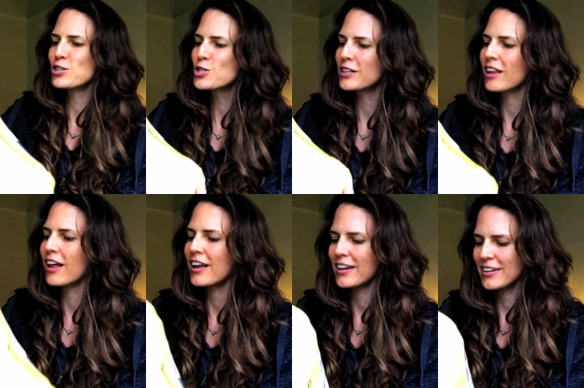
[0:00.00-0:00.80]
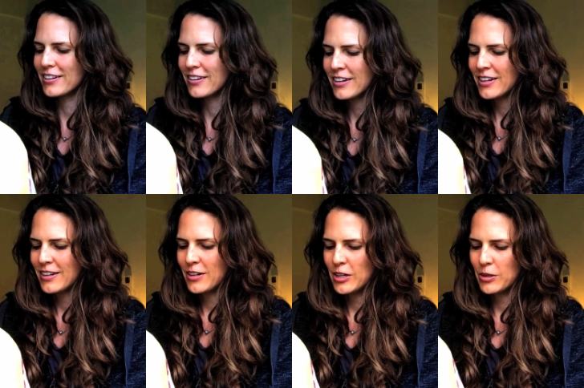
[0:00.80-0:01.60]
fishing line and
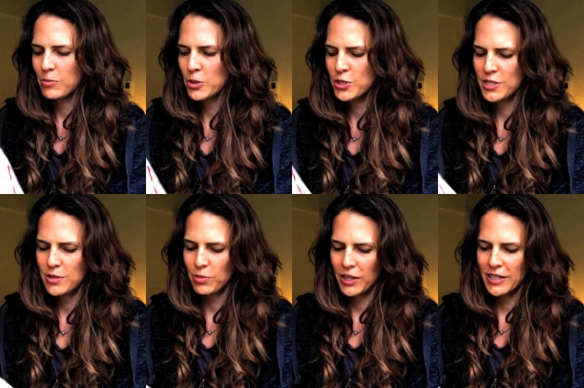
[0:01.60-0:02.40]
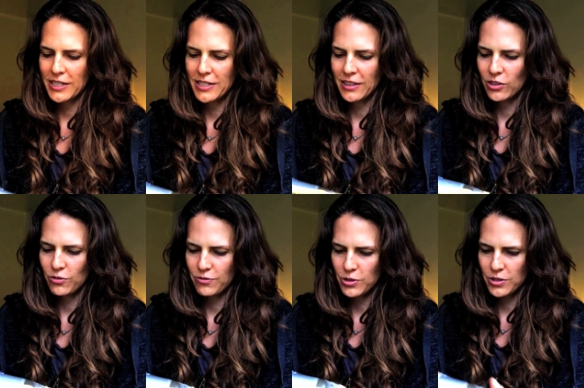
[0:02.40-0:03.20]
emergency blanket, little
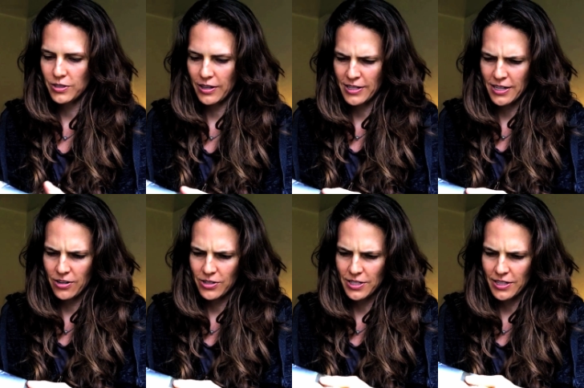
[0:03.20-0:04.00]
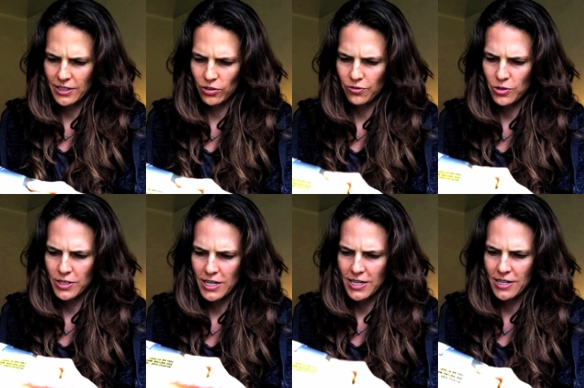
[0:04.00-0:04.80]
first, I think I already said that, little first
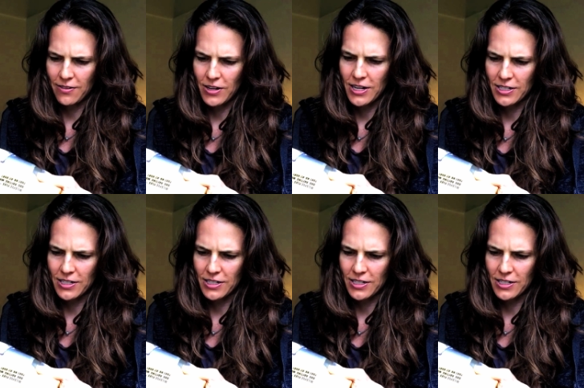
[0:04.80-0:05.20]
aid kit. I've got